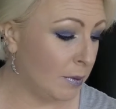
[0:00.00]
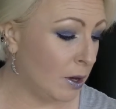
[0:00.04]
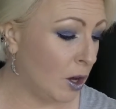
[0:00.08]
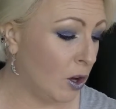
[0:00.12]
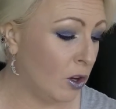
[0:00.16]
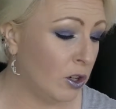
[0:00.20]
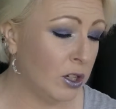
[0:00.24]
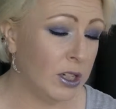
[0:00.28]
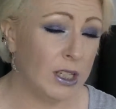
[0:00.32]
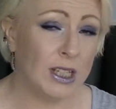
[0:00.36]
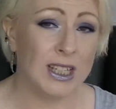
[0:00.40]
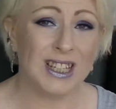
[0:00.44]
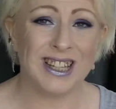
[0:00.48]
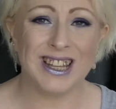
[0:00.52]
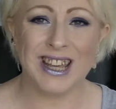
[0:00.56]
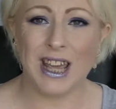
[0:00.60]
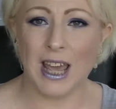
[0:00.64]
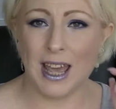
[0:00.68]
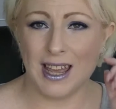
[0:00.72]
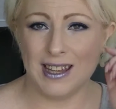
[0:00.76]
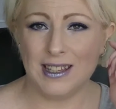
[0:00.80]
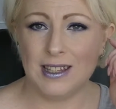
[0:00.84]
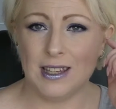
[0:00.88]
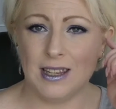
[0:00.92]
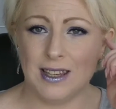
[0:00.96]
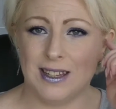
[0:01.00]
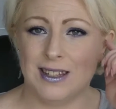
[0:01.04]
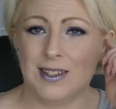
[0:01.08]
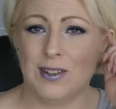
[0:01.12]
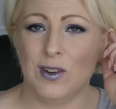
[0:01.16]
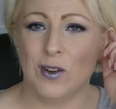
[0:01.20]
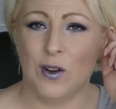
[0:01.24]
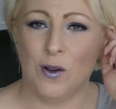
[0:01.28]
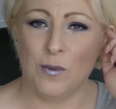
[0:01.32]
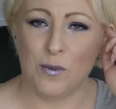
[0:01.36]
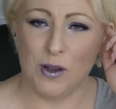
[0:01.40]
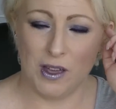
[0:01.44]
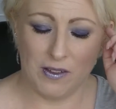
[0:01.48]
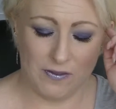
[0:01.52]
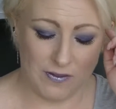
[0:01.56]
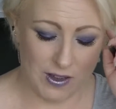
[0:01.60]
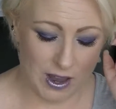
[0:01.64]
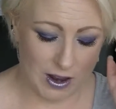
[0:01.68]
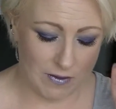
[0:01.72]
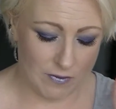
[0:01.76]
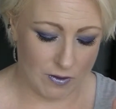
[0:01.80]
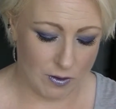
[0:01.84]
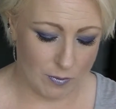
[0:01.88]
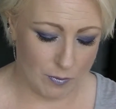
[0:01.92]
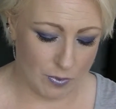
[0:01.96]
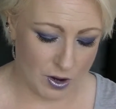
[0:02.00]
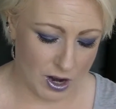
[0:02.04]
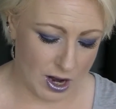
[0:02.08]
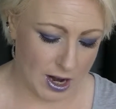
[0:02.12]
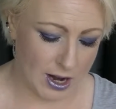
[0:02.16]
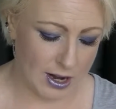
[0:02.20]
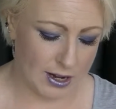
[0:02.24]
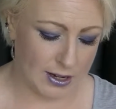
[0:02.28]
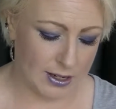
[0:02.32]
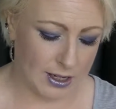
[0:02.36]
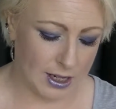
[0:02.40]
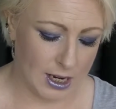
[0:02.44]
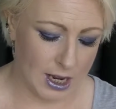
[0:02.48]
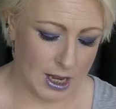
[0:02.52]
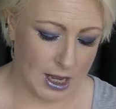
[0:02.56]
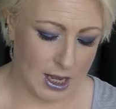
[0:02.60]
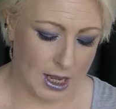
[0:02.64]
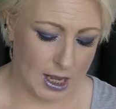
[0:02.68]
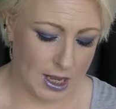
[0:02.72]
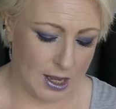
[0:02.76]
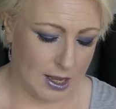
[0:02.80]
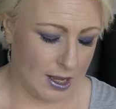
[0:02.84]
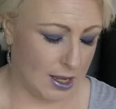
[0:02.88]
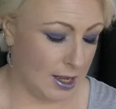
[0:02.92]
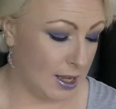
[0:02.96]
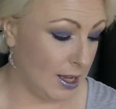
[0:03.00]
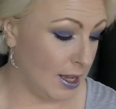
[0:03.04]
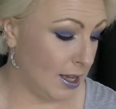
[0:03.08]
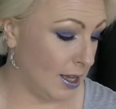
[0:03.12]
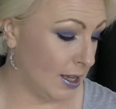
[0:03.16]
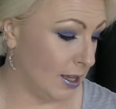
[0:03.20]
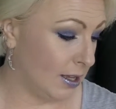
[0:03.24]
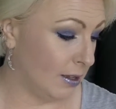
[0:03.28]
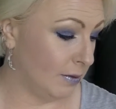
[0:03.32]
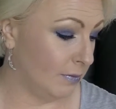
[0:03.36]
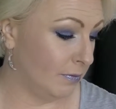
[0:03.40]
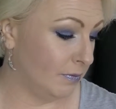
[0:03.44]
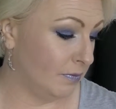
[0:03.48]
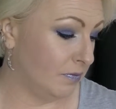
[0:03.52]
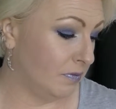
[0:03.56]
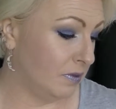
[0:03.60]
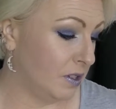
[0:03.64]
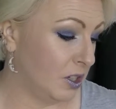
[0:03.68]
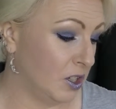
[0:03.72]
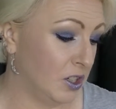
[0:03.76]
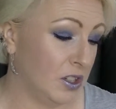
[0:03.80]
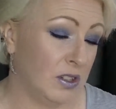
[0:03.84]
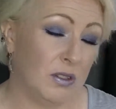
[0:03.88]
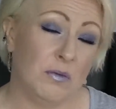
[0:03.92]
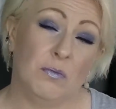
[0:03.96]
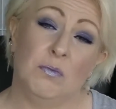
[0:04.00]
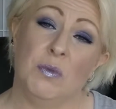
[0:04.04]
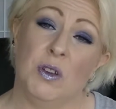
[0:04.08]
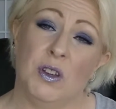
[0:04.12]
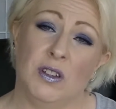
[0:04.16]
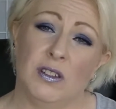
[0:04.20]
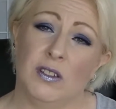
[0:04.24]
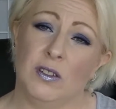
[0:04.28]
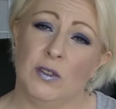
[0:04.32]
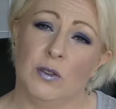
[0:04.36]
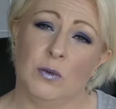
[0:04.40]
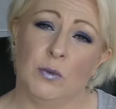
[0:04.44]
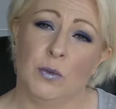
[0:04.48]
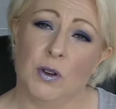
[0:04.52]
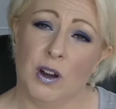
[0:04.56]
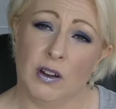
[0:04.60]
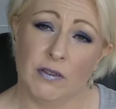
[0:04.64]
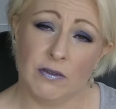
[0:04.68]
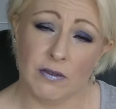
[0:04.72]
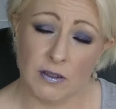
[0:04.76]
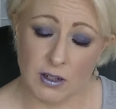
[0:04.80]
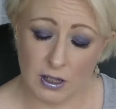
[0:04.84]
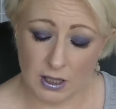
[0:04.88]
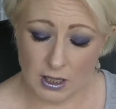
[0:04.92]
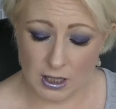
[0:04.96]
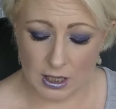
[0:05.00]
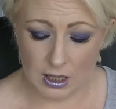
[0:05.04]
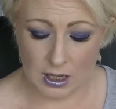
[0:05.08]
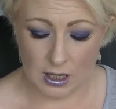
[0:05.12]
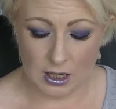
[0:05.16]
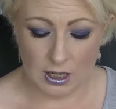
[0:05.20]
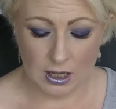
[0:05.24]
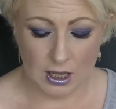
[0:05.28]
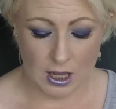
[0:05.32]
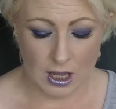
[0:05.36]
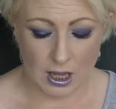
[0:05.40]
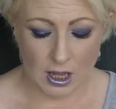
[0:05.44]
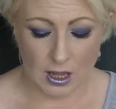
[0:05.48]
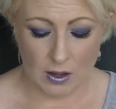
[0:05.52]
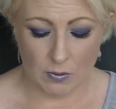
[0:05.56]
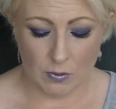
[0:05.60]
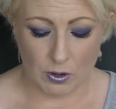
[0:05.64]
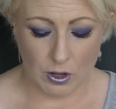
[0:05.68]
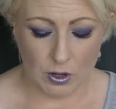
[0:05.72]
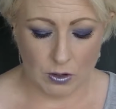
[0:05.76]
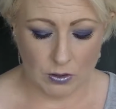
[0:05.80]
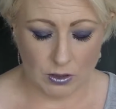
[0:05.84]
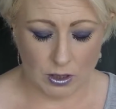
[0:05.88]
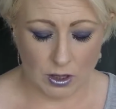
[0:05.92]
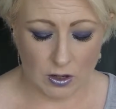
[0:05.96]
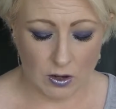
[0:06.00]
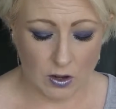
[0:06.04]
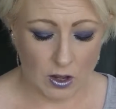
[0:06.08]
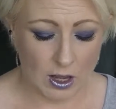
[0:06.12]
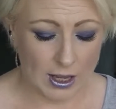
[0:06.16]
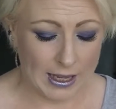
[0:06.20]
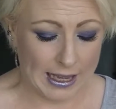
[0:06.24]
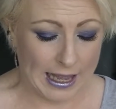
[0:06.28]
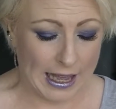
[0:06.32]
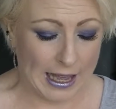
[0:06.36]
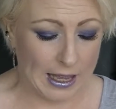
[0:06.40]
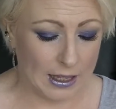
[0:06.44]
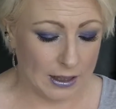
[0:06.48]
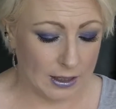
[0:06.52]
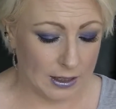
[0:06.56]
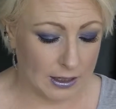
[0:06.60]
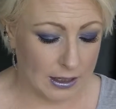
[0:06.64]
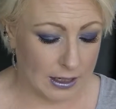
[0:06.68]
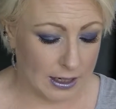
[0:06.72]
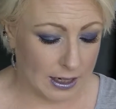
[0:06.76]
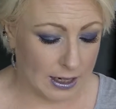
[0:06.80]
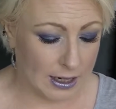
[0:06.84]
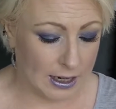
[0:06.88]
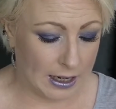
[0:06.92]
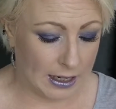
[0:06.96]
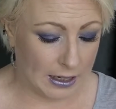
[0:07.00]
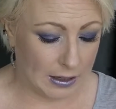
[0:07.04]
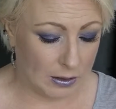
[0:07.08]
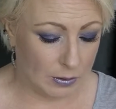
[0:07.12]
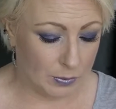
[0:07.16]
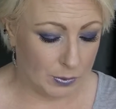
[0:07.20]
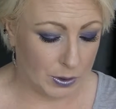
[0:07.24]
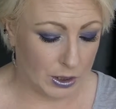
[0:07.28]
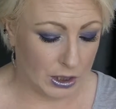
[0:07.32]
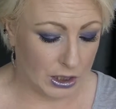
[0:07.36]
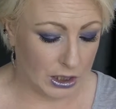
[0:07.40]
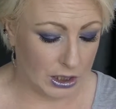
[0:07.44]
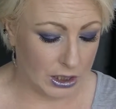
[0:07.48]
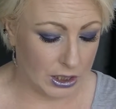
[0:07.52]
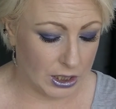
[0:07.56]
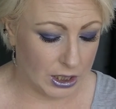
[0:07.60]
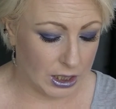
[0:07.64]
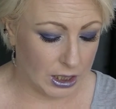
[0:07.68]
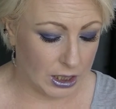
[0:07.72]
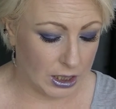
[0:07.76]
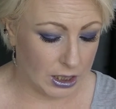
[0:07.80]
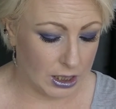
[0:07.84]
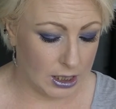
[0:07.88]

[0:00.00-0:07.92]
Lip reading: Honestly, Essie is not my favourite brand. Just personal preference thing. We also got a coloured nail polish.